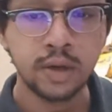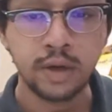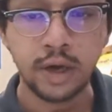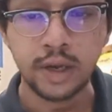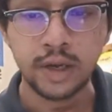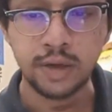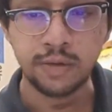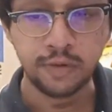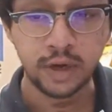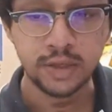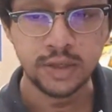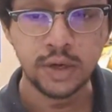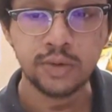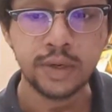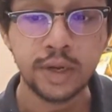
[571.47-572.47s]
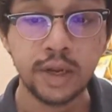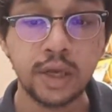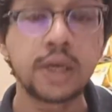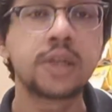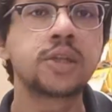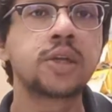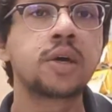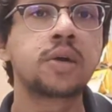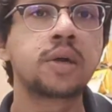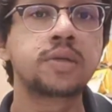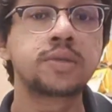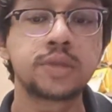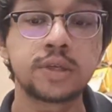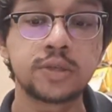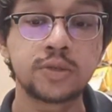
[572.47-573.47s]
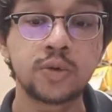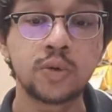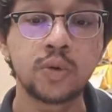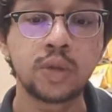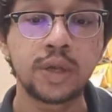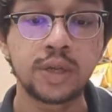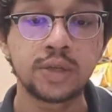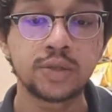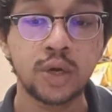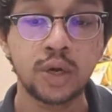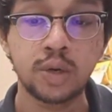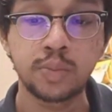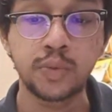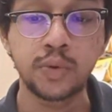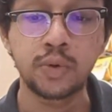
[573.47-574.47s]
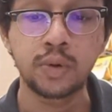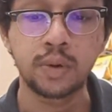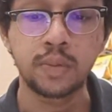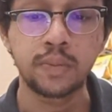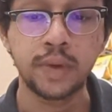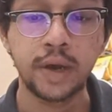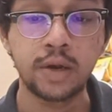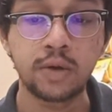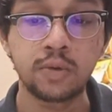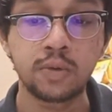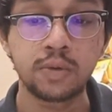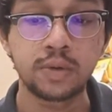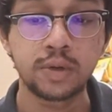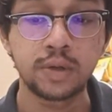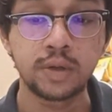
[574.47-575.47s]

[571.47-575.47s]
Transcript: And he finds out that Geeta runs a school in Charanpur and